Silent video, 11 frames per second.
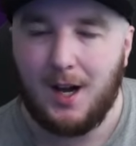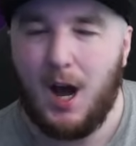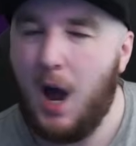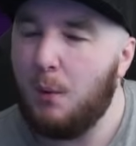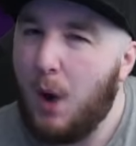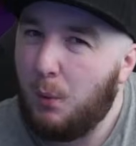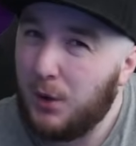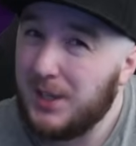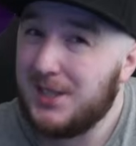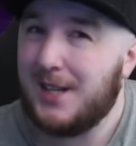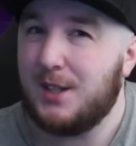I want to
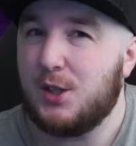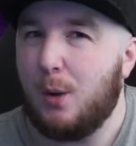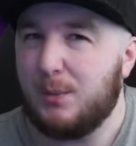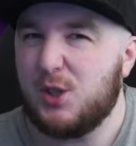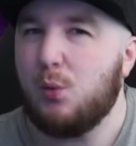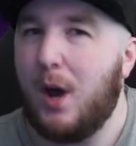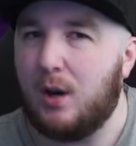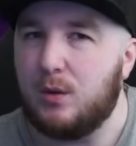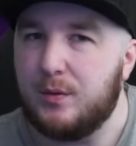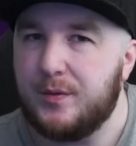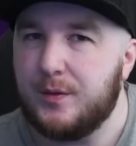say the top
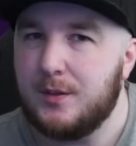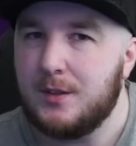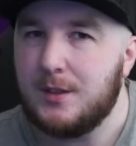12.